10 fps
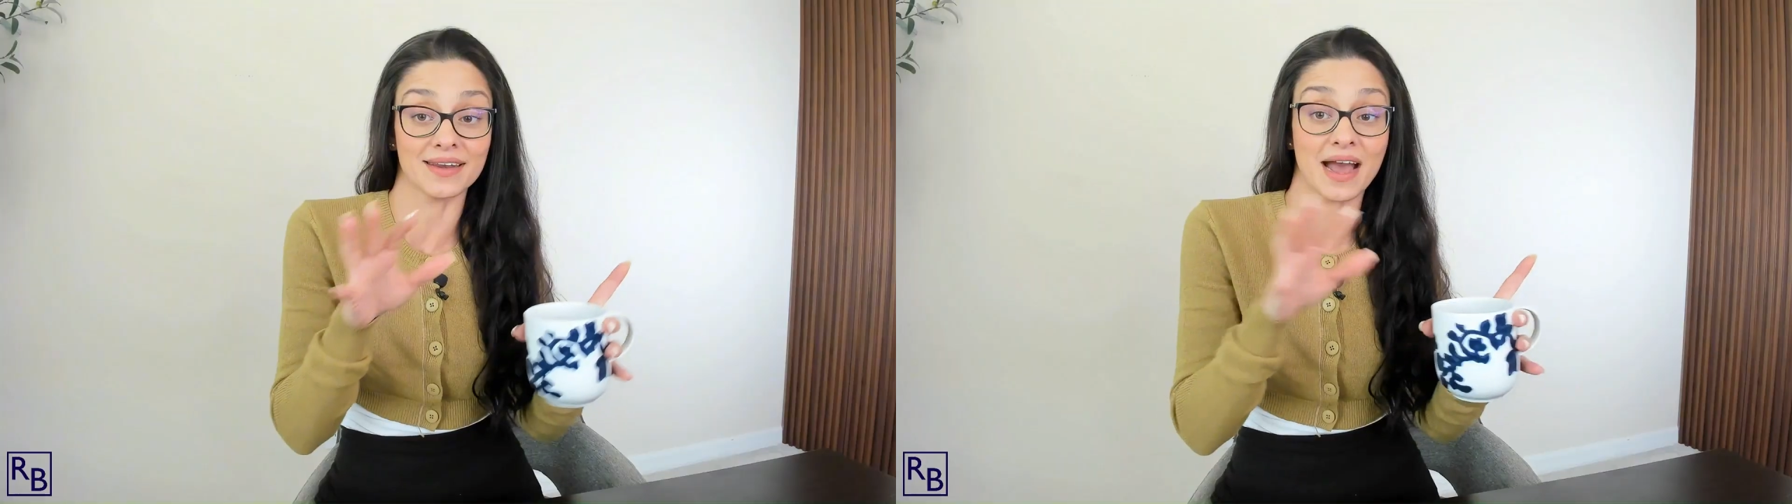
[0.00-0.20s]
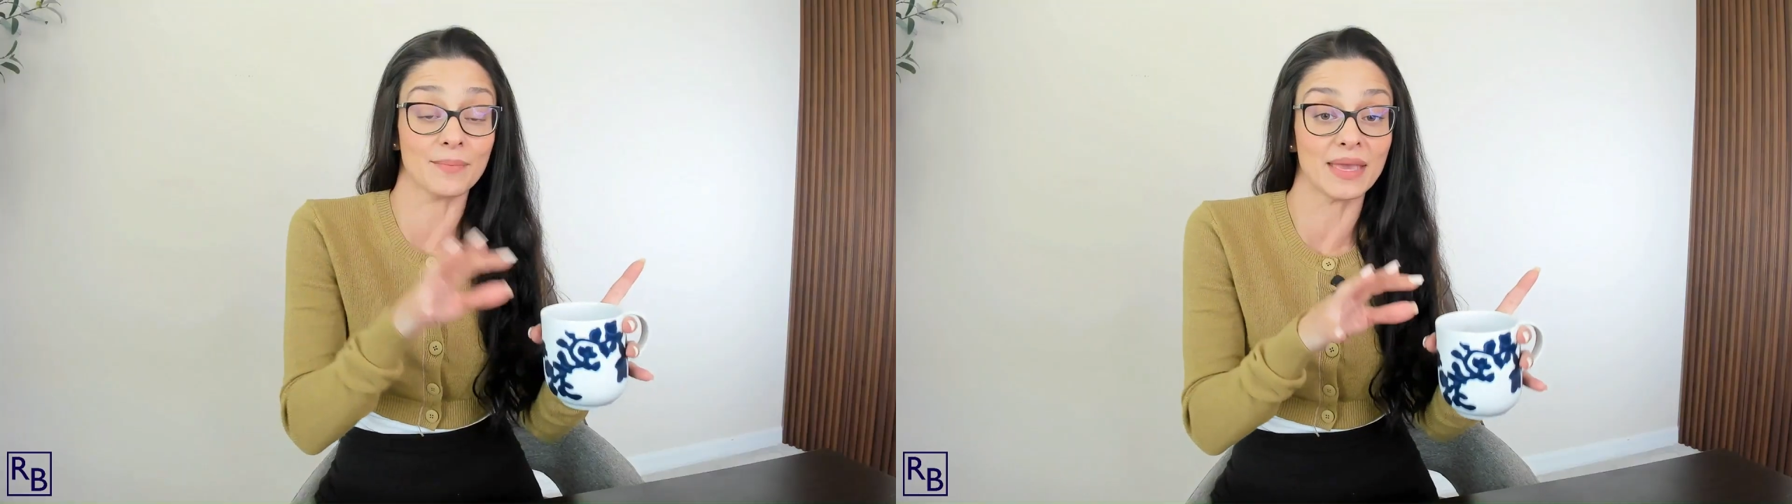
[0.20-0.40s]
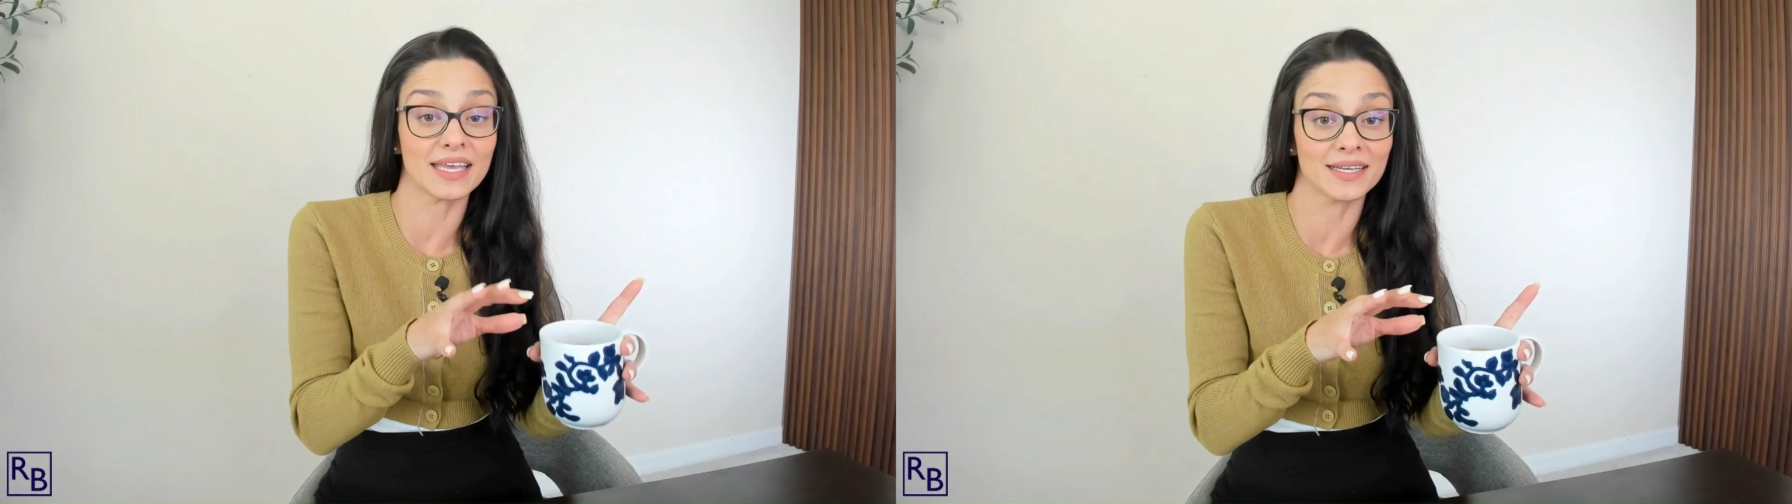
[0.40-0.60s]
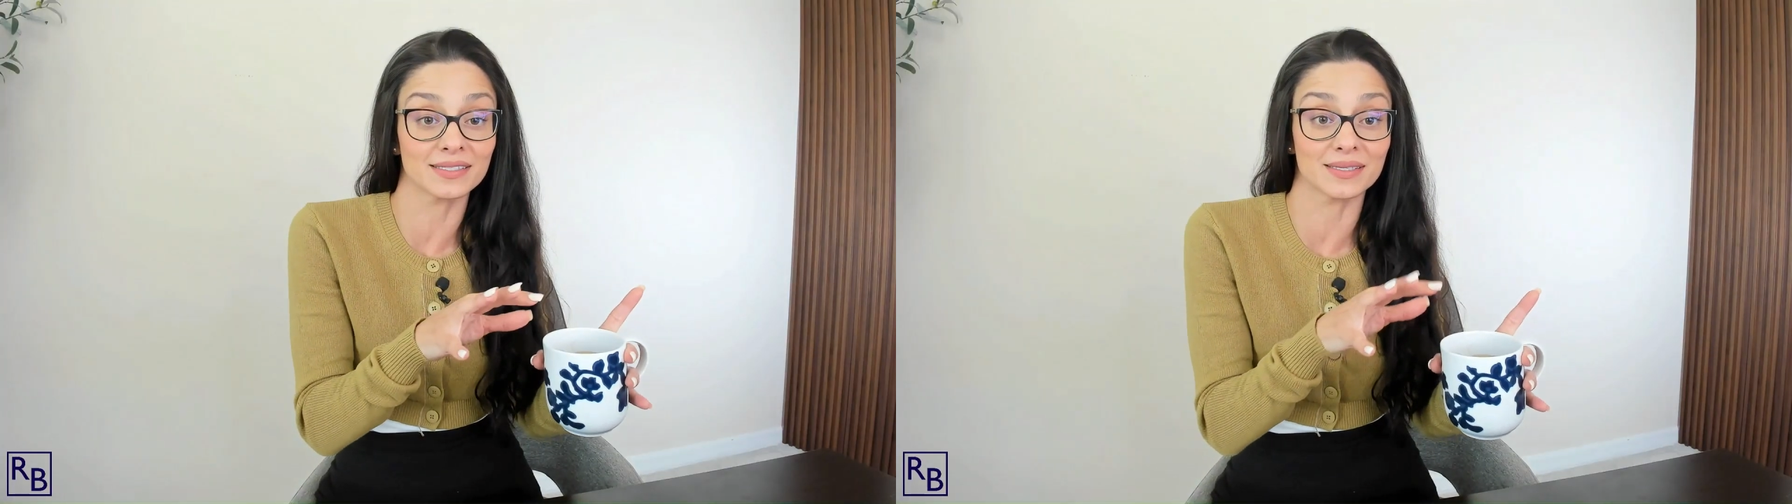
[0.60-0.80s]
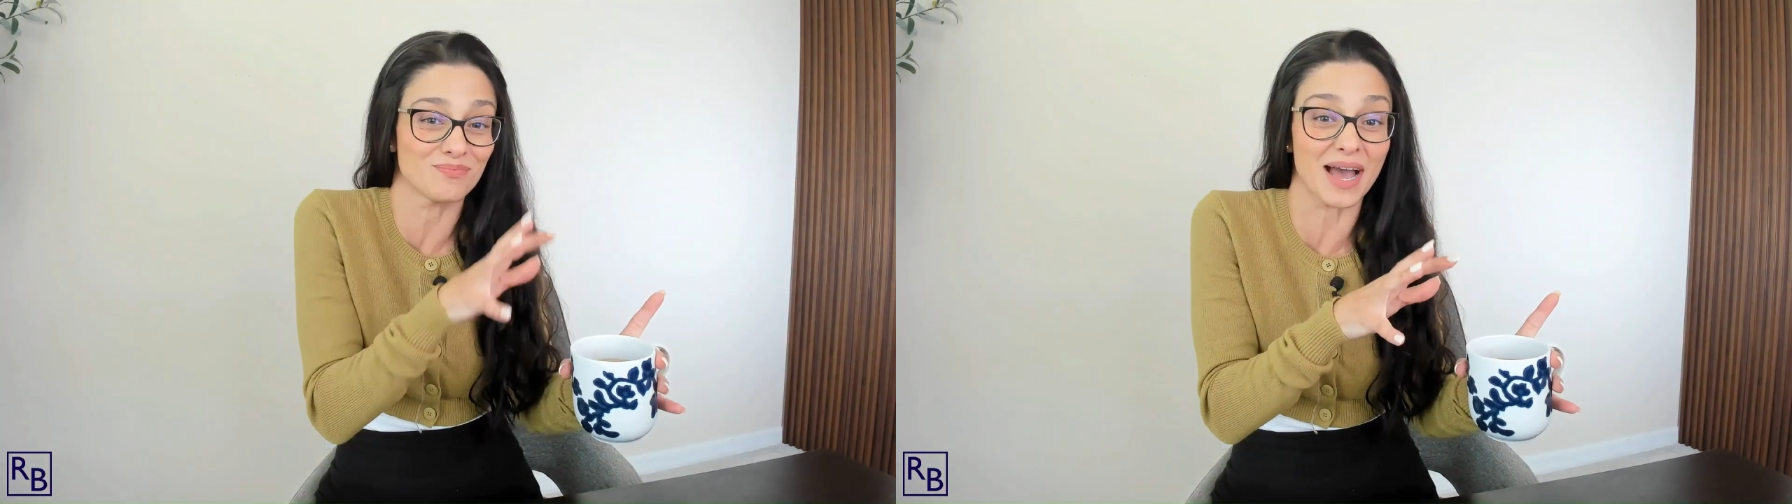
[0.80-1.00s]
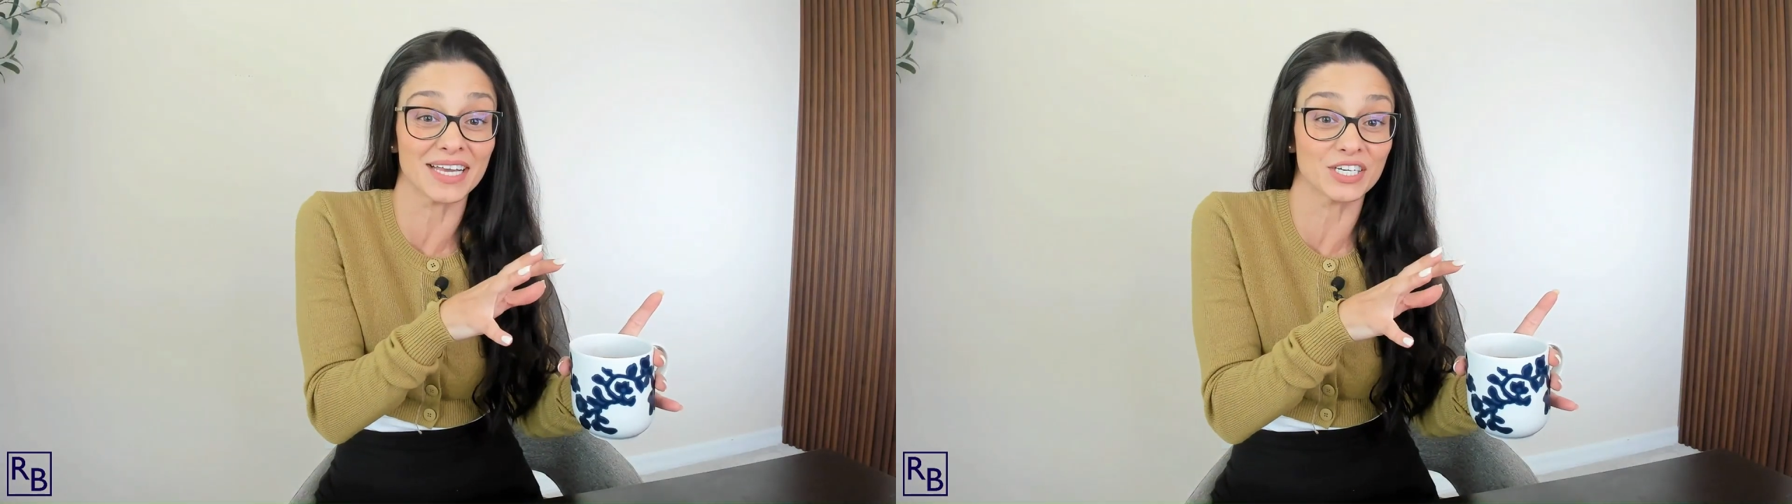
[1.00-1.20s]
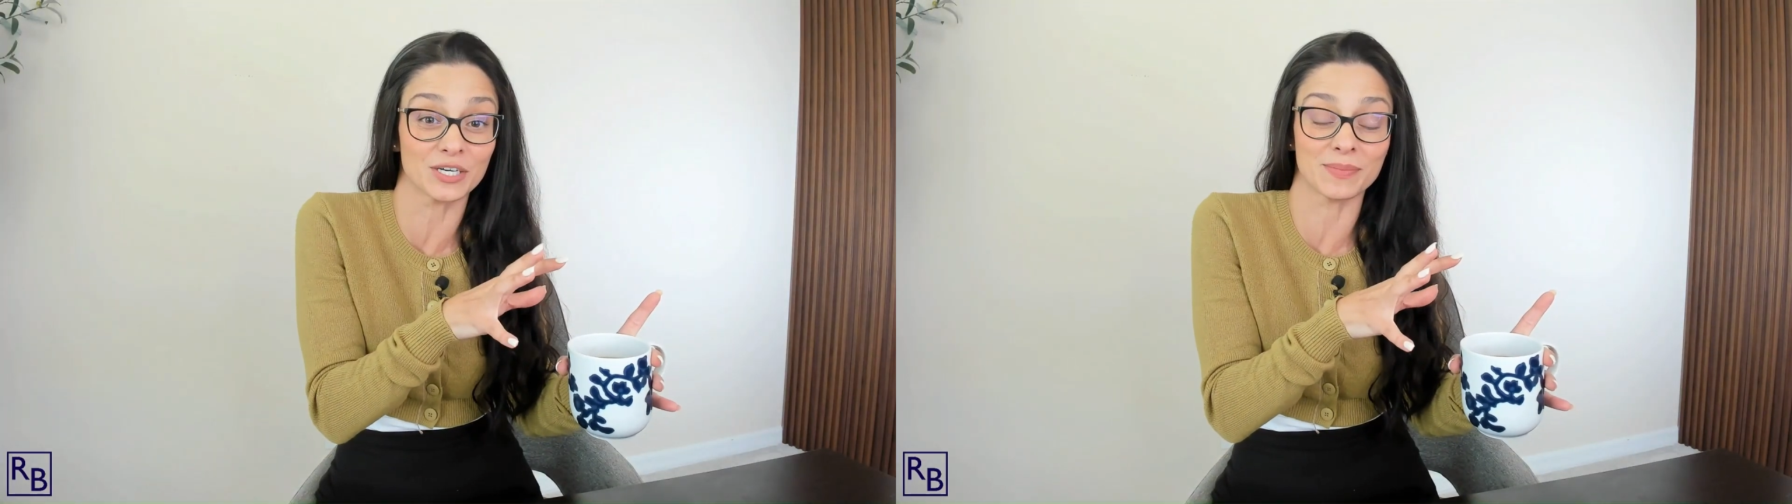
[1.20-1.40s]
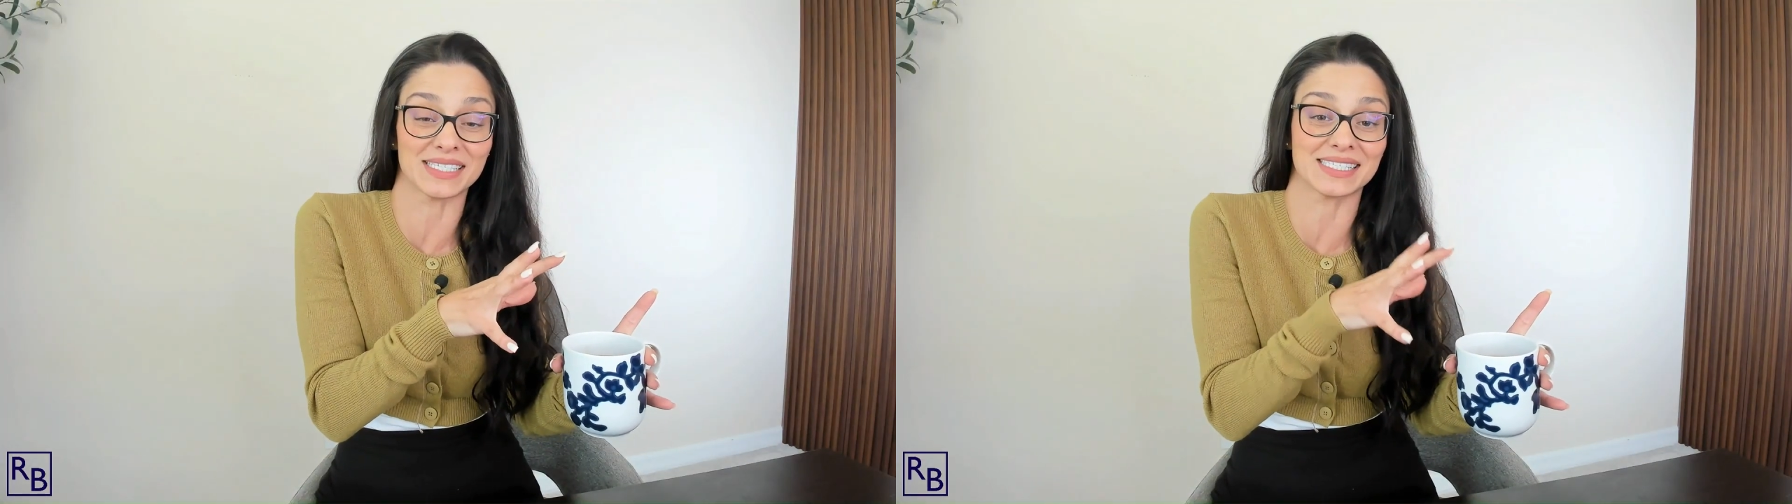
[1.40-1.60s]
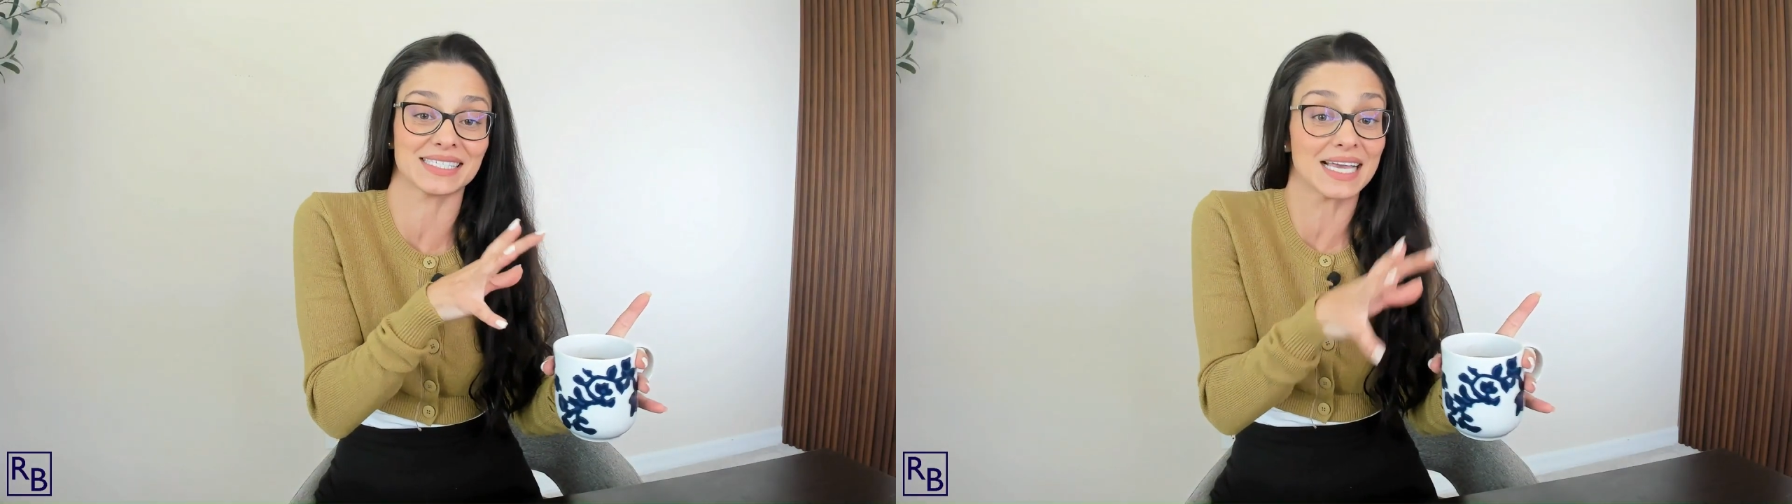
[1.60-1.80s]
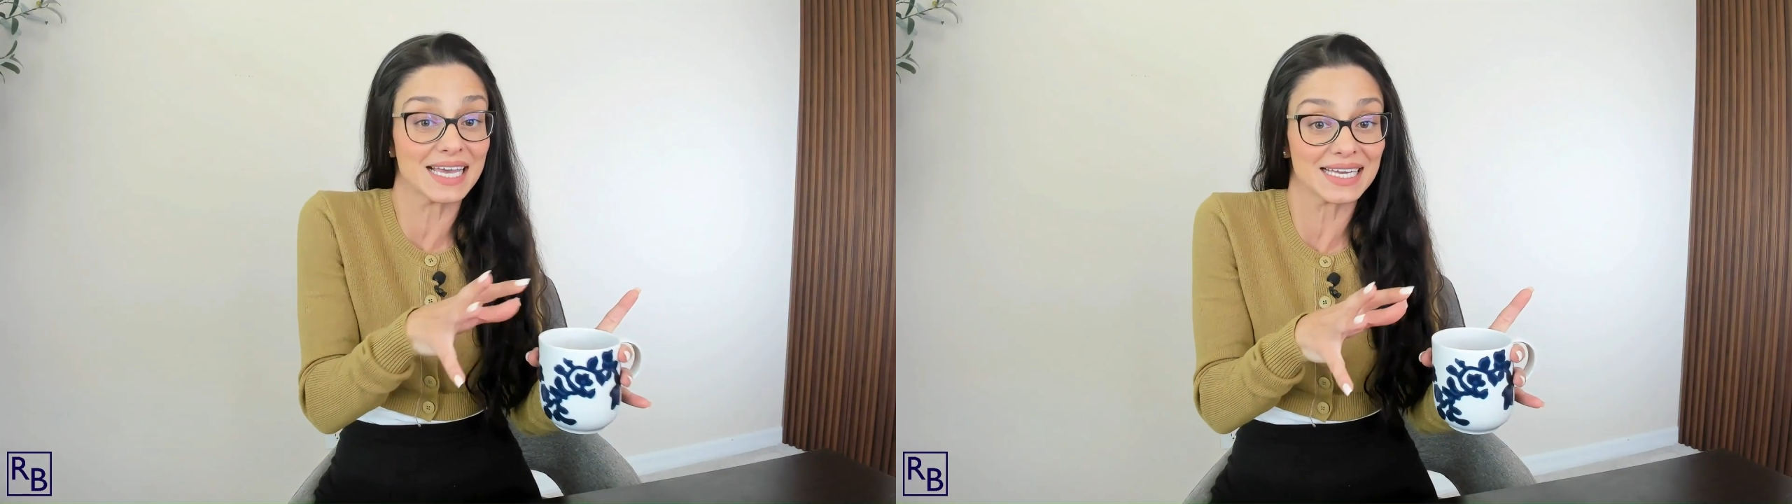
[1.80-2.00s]
not making minor
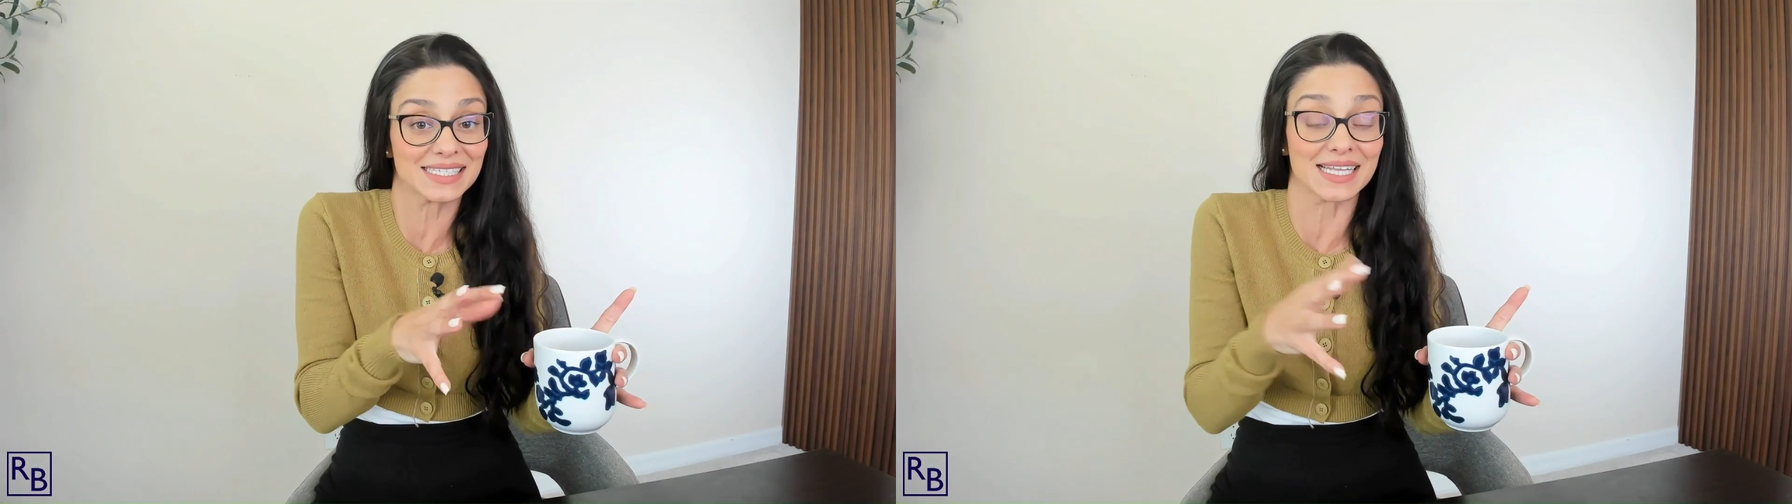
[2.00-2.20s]
mistakes